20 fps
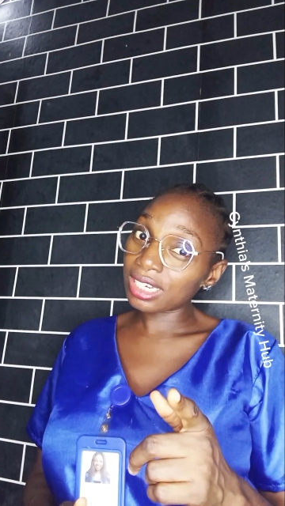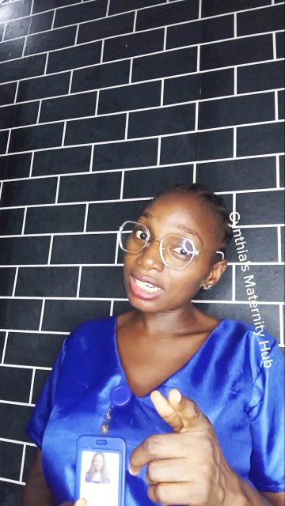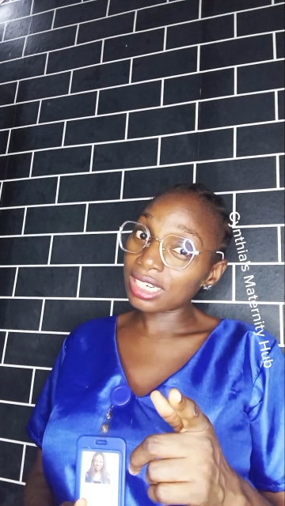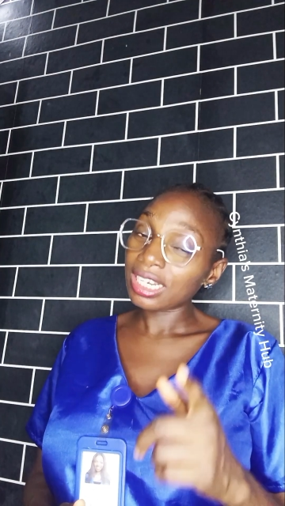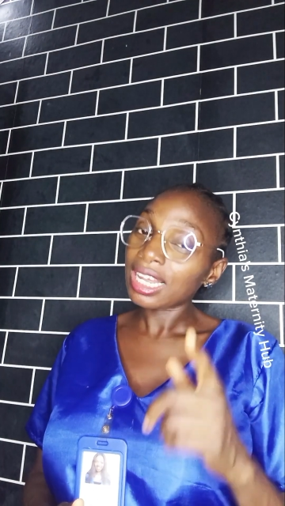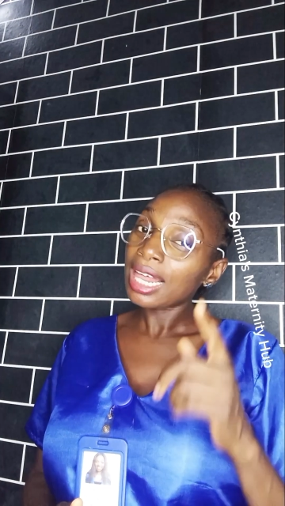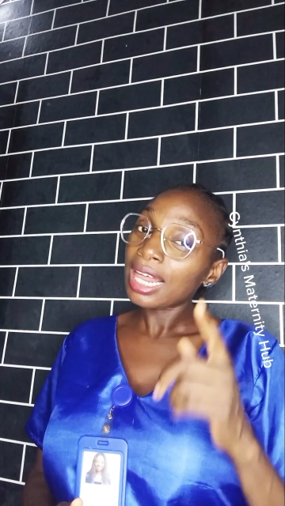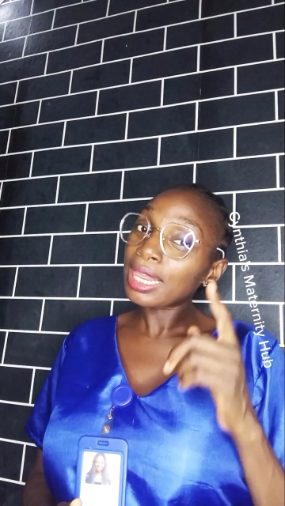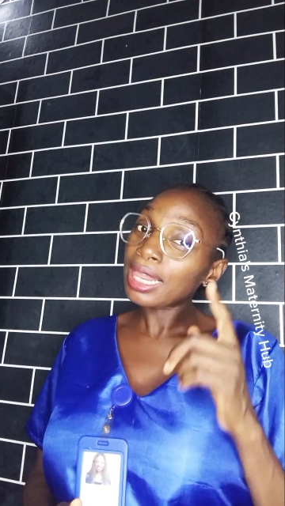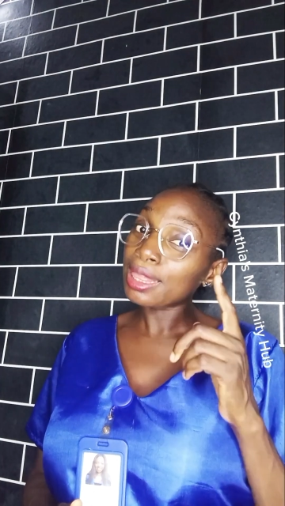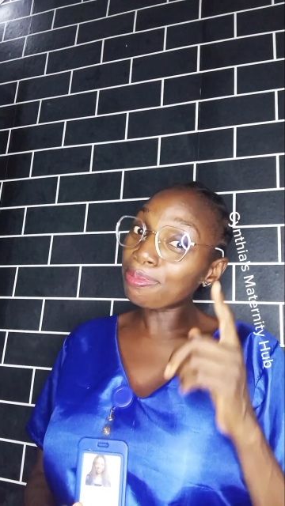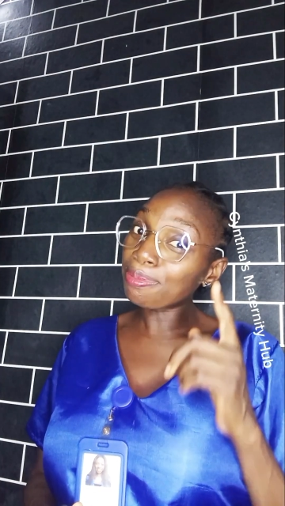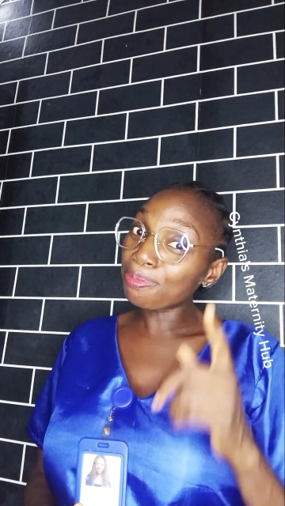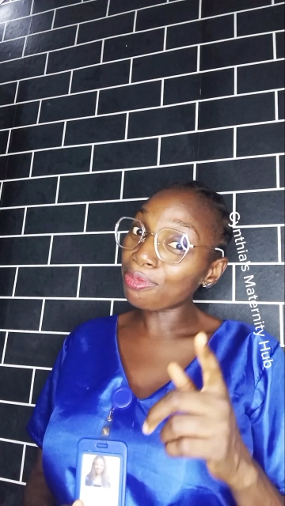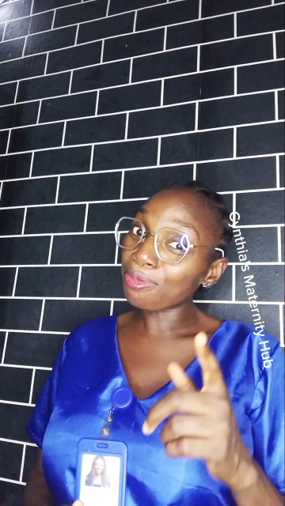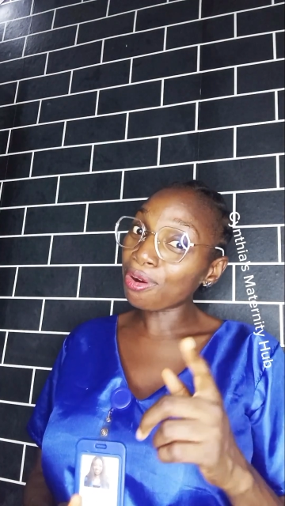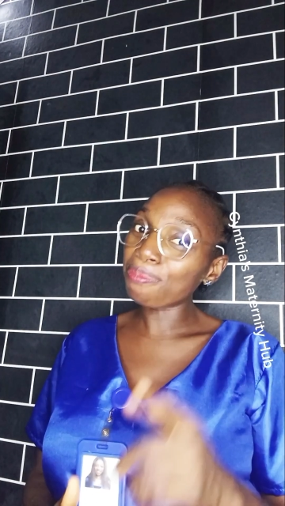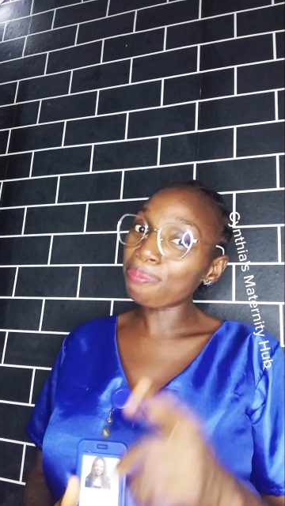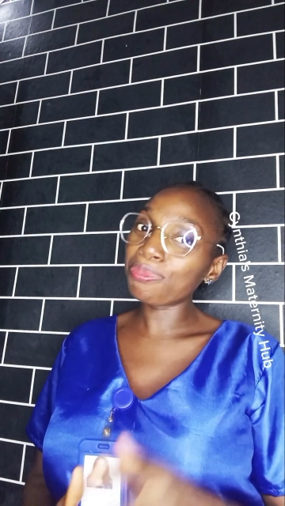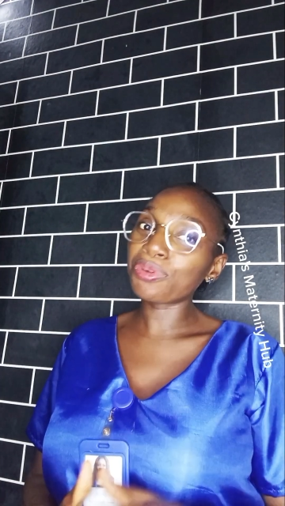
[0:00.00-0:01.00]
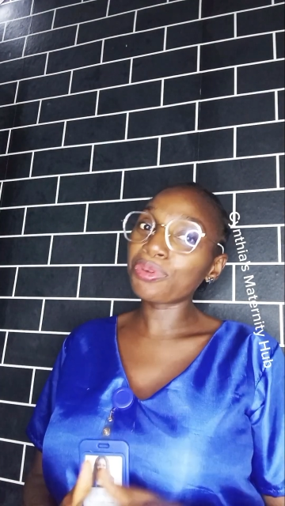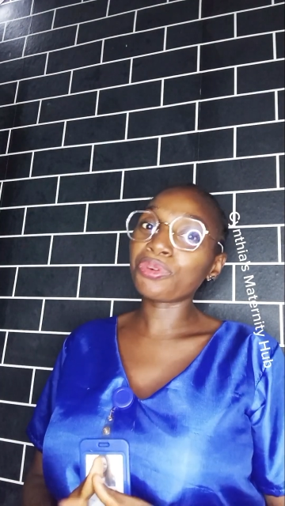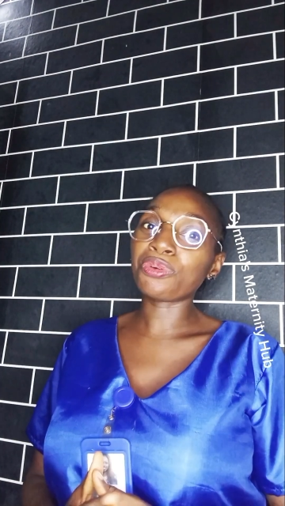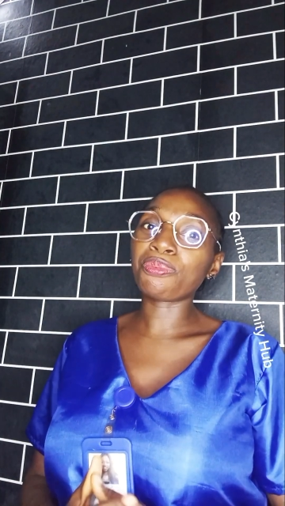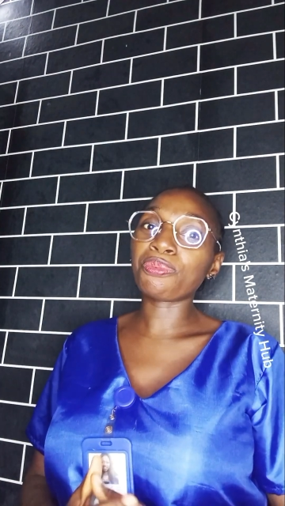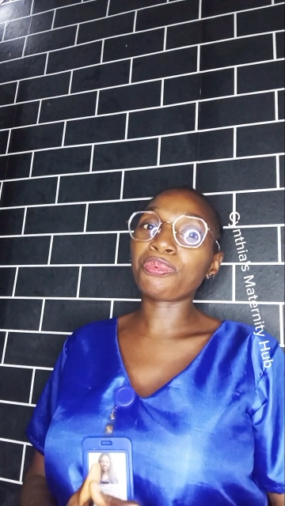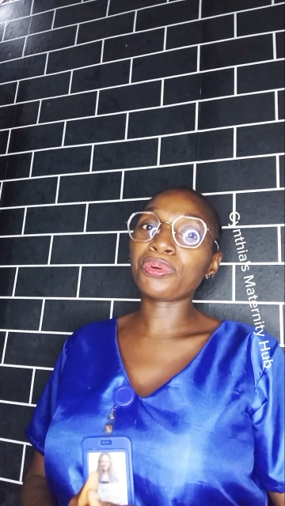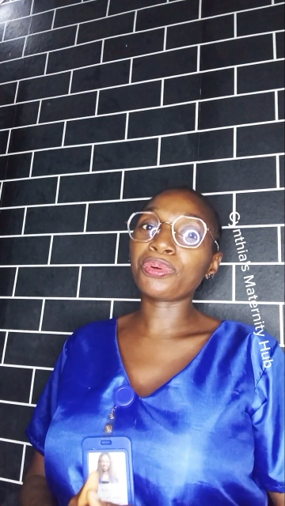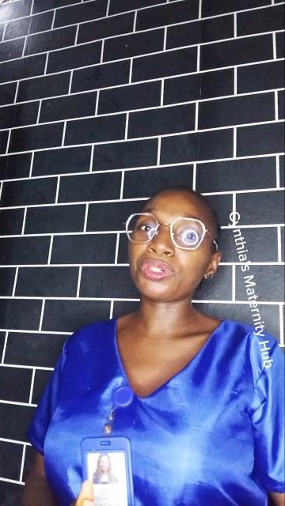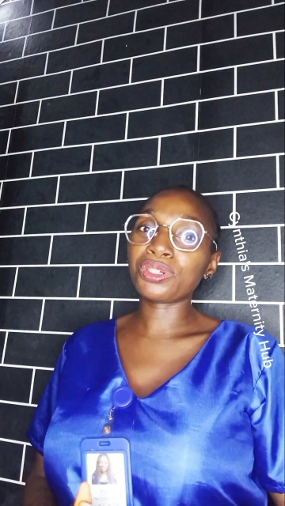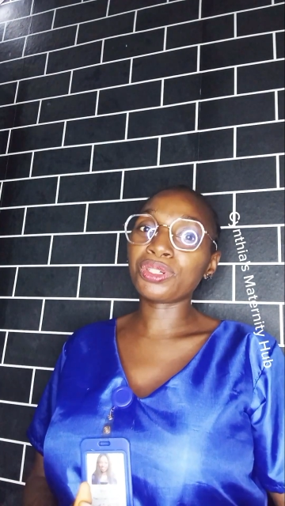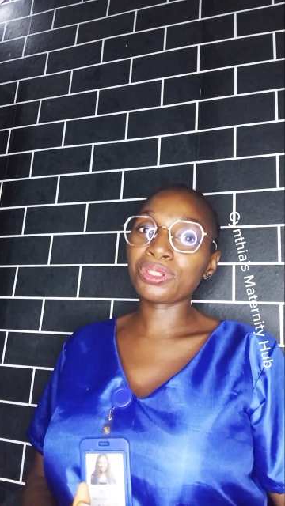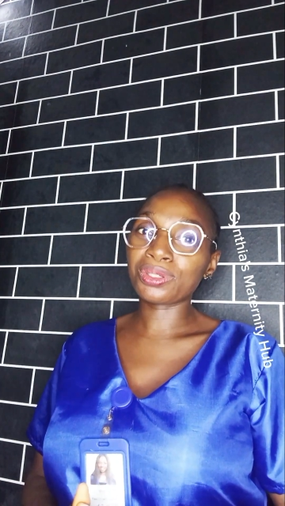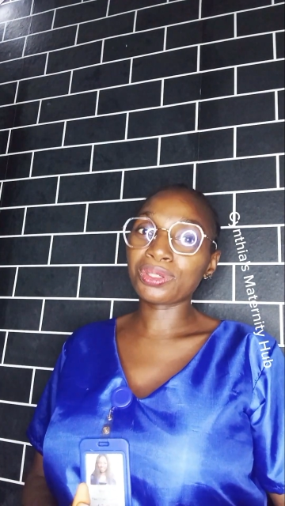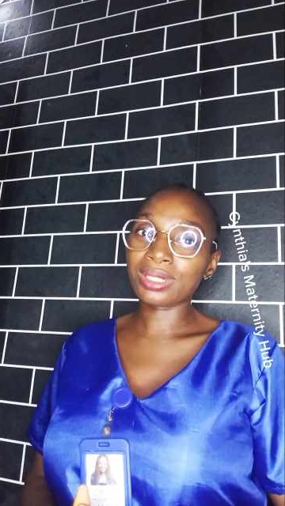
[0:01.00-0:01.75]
the more milk you produce.